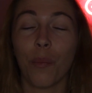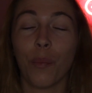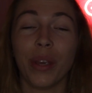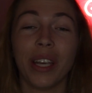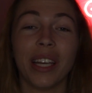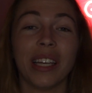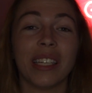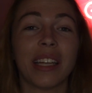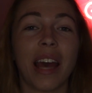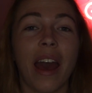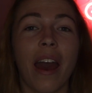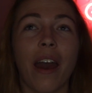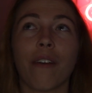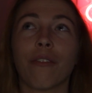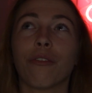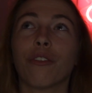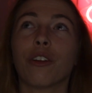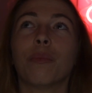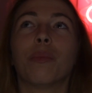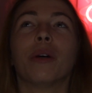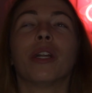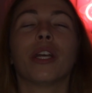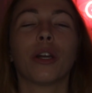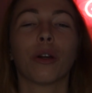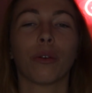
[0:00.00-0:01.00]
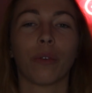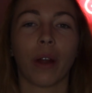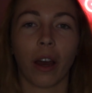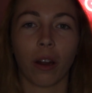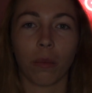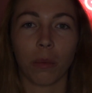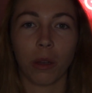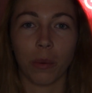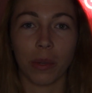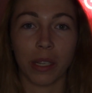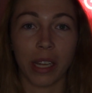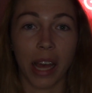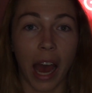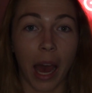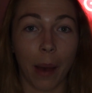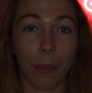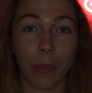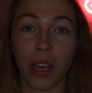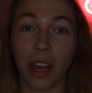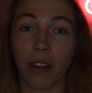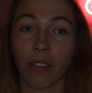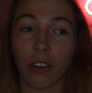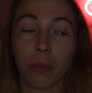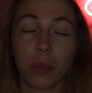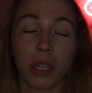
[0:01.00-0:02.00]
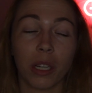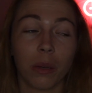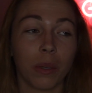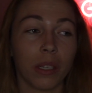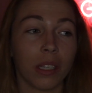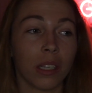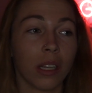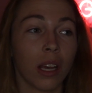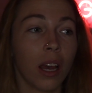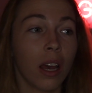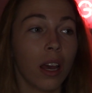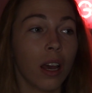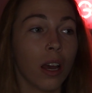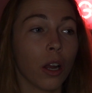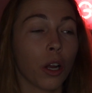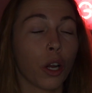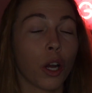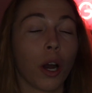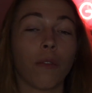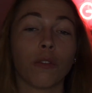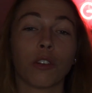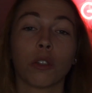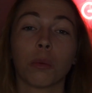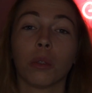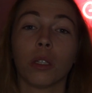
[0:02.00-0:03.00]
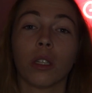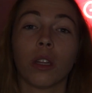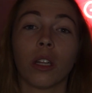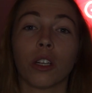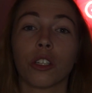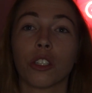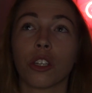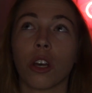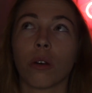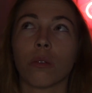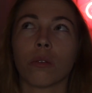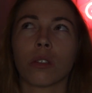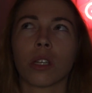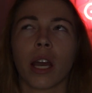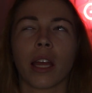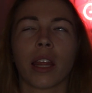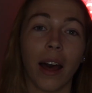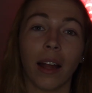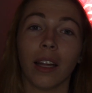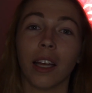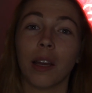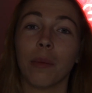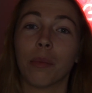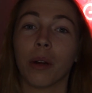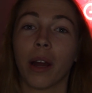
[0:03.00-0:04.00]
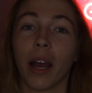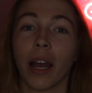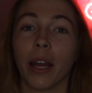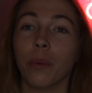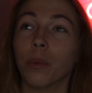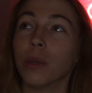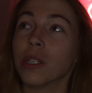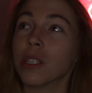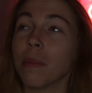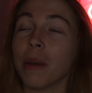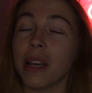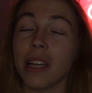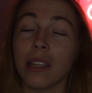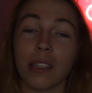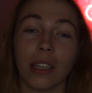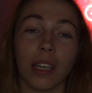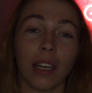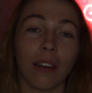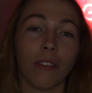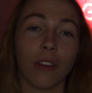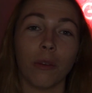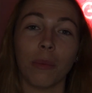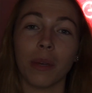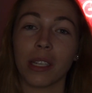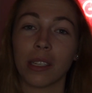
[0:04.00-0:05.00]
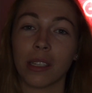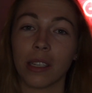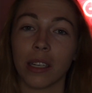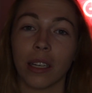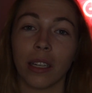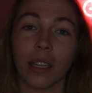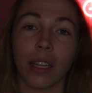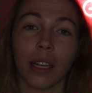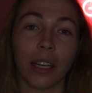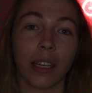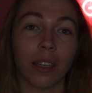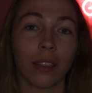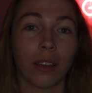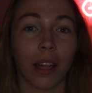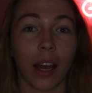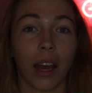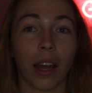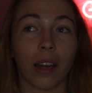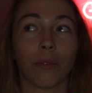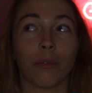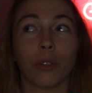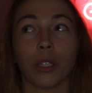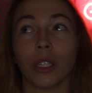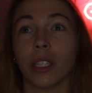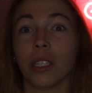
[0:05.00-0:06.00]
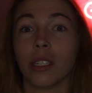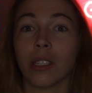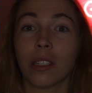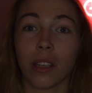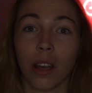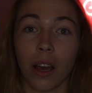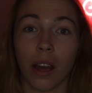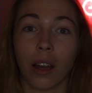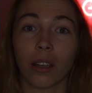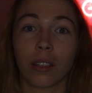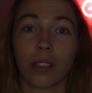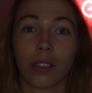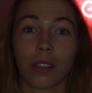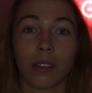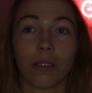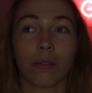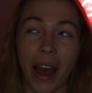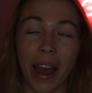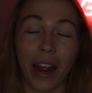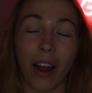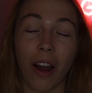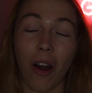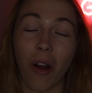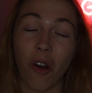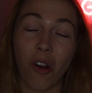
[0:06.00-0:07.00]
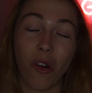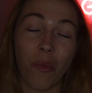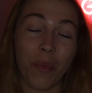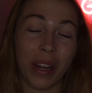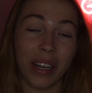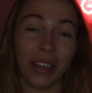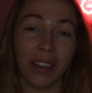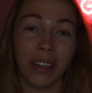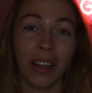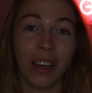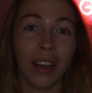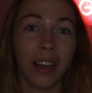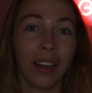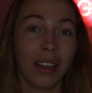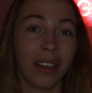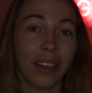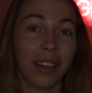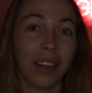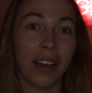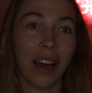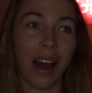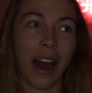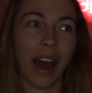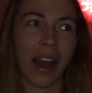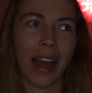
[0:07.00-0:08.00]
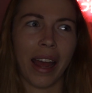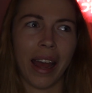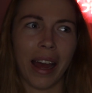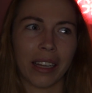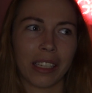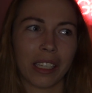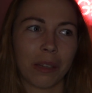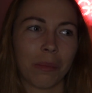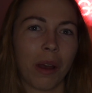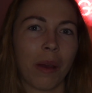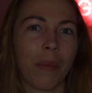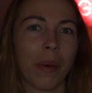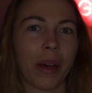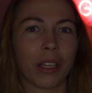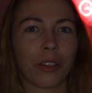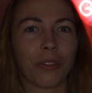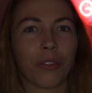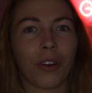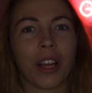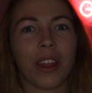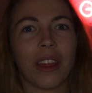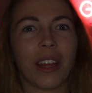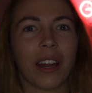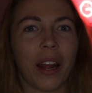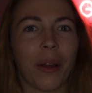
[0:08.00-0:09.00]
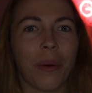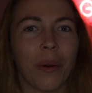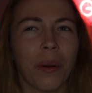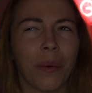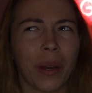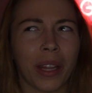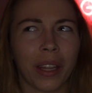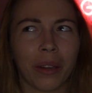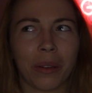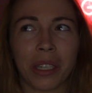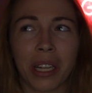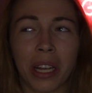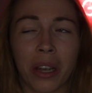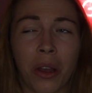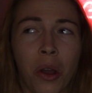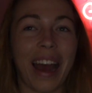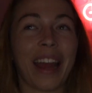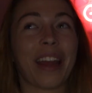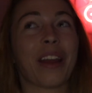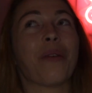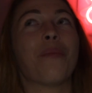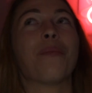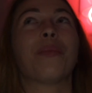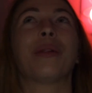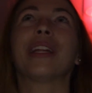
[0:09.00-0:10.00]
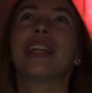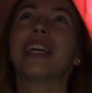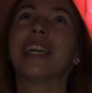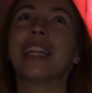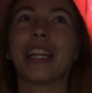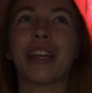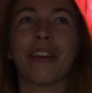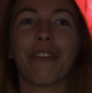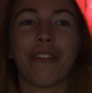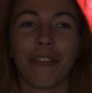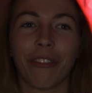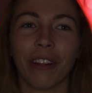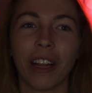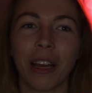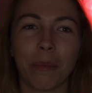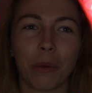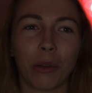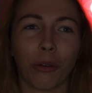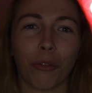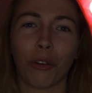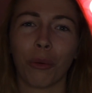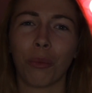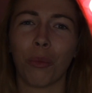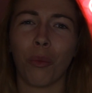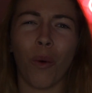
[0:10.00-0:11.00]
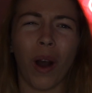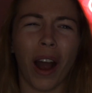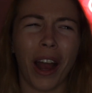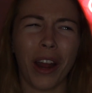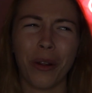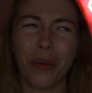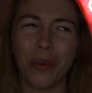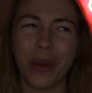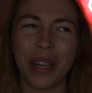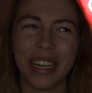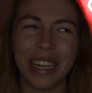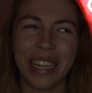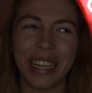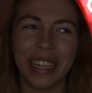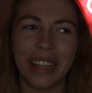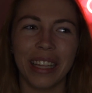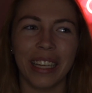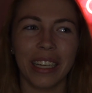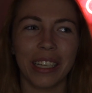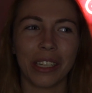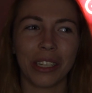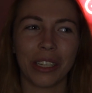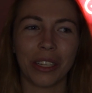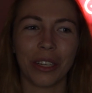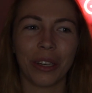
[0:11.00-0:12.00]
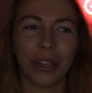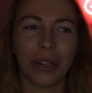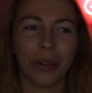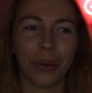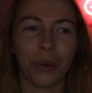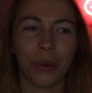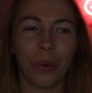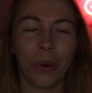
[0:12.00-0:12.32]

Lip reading: because everybody around me was happy, everybody was comfortable in their zones. LA Pride was amazing. If you missed it, like, that really sucks. I got home and I asked my best friend that I went with, I was like, I completely flipped from why do we need this to